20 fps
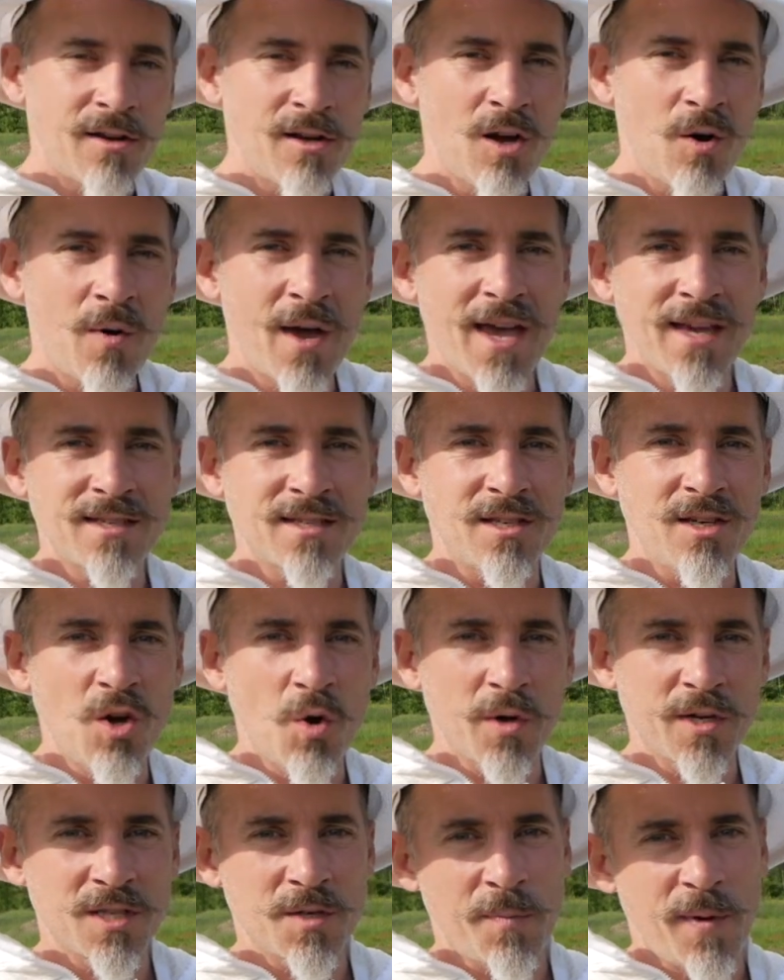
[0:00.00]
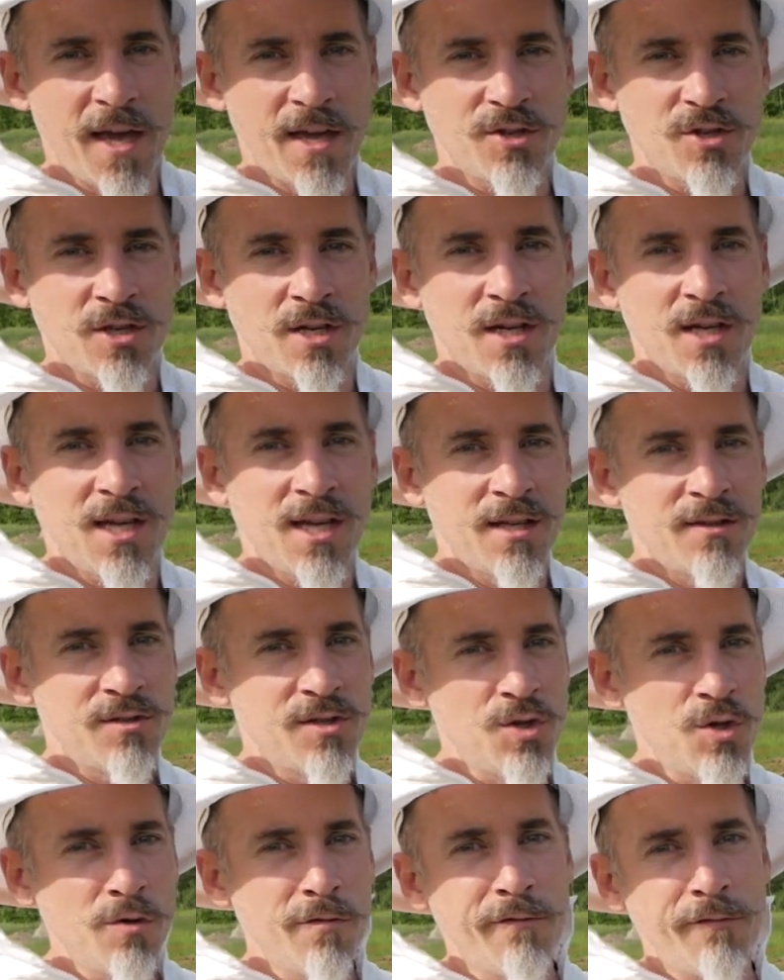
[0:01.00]
no eggs and no expansion in
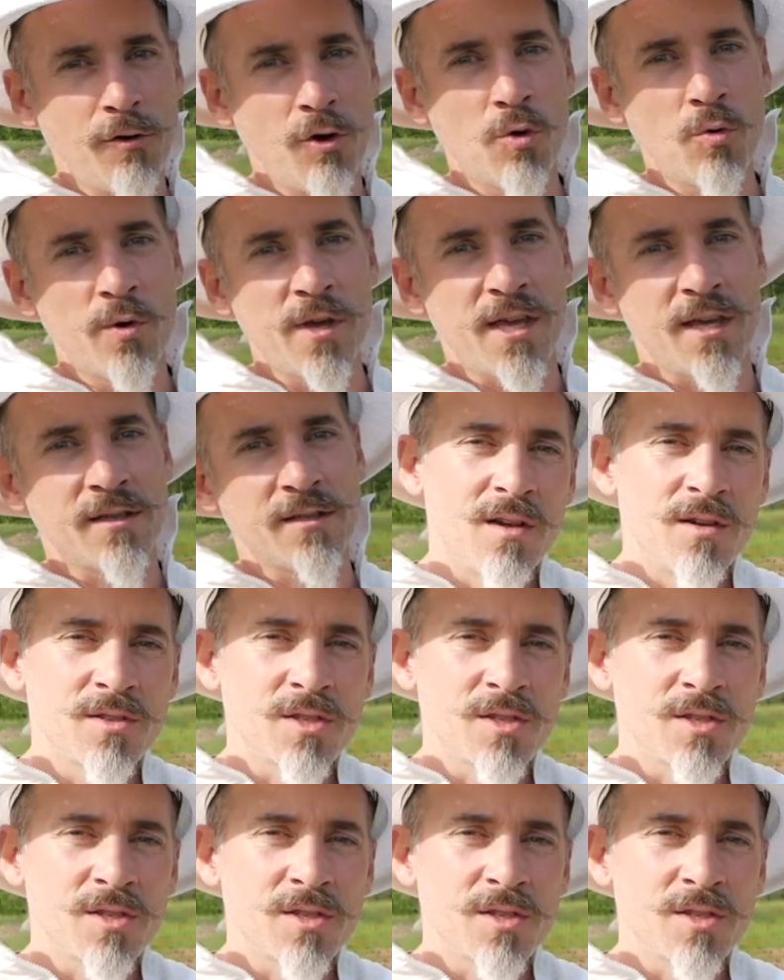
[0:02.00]
2 full weeks.